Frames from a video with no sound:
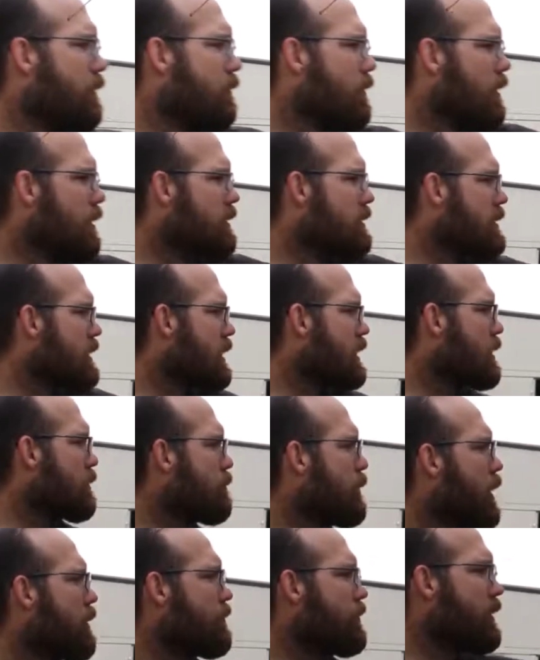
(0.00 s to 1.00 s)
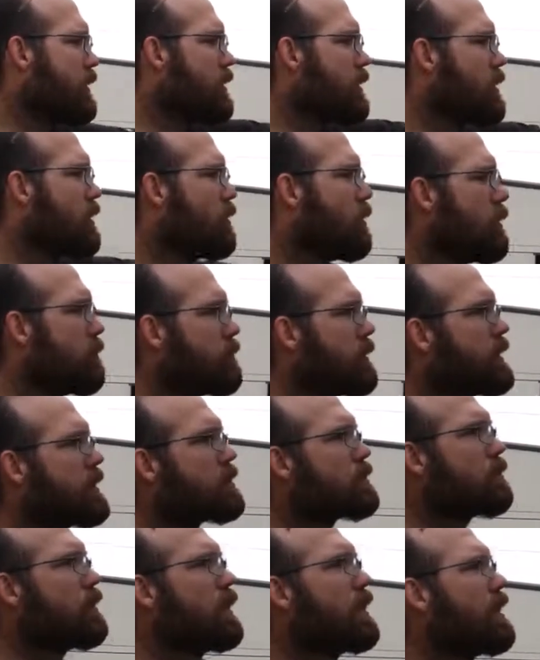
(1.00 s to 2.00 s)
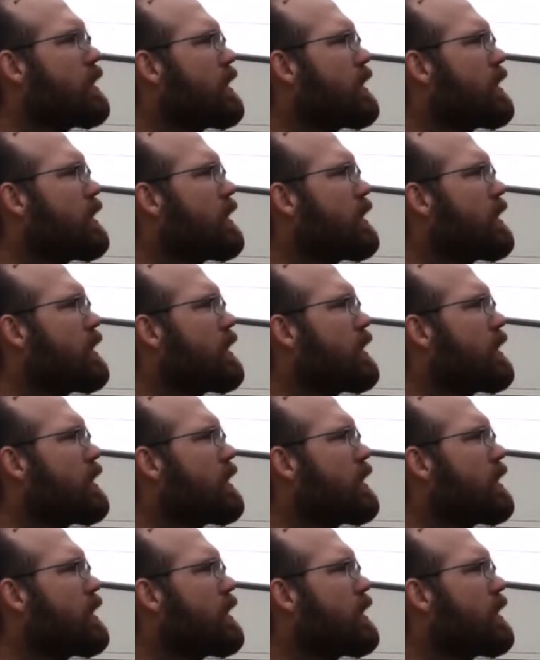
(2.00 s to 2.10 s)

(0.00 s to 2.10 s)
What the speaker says: runners that come off here go up this way.